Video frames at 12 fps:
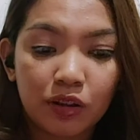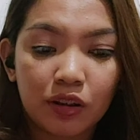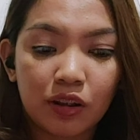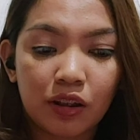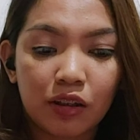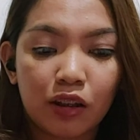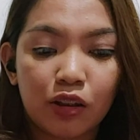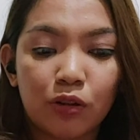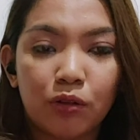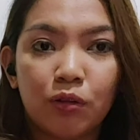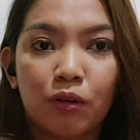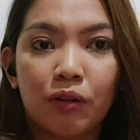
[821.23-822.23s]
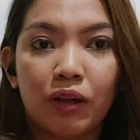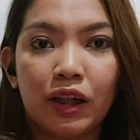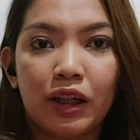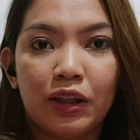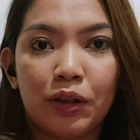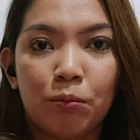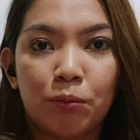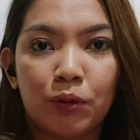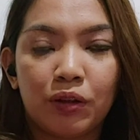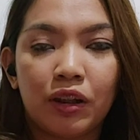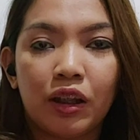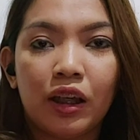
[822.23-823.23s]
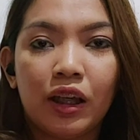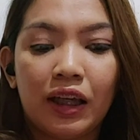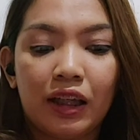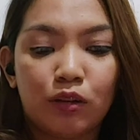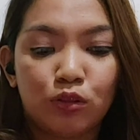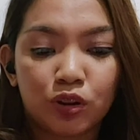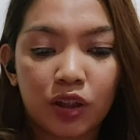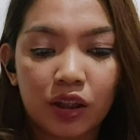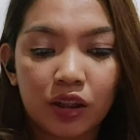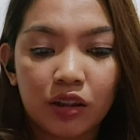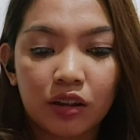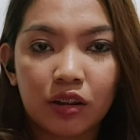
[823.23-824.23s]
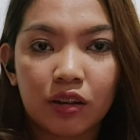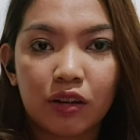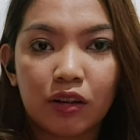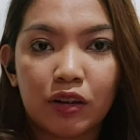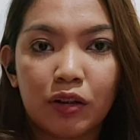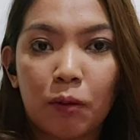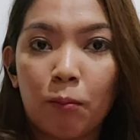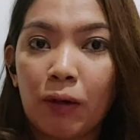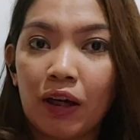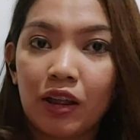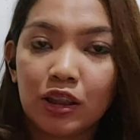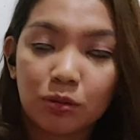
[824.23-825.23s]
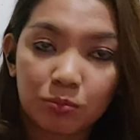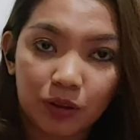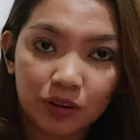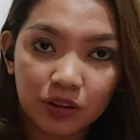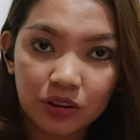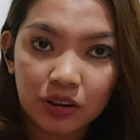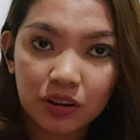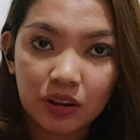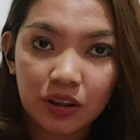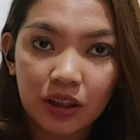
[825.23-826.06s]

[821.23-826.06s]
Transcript: then you go ahead and put a check on by a sponsor,